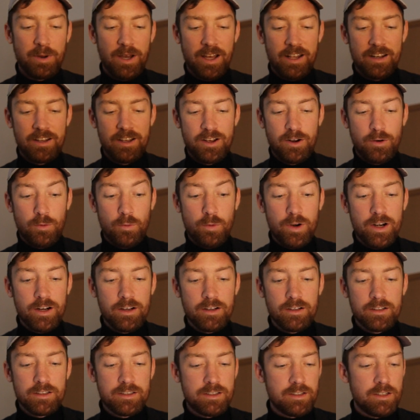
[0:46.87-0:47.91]
But
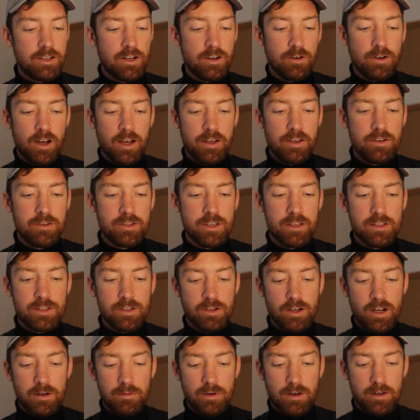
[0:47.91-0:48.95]
Reels, you know, I use
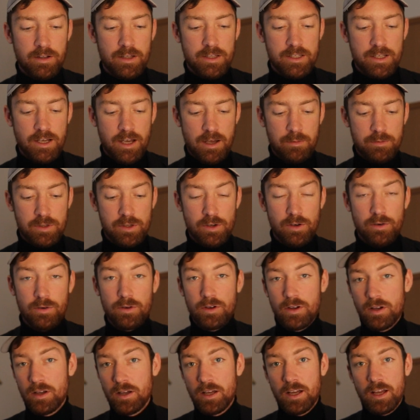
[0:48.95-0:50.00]
Instagram all the time,
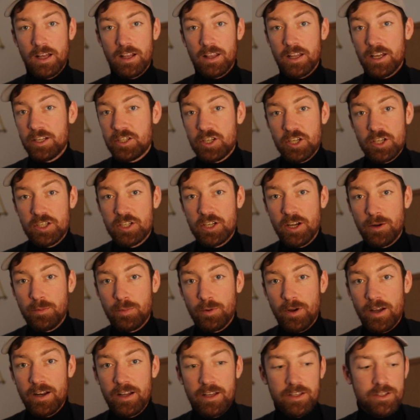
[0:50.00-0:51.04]
so let's just jump
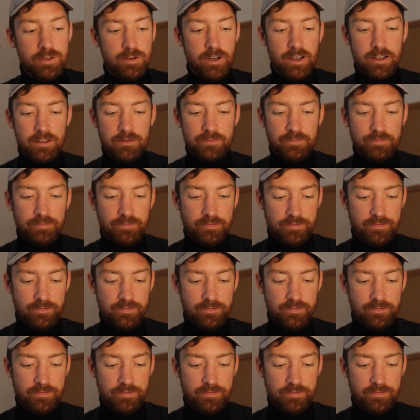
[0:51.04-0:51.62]
right into it.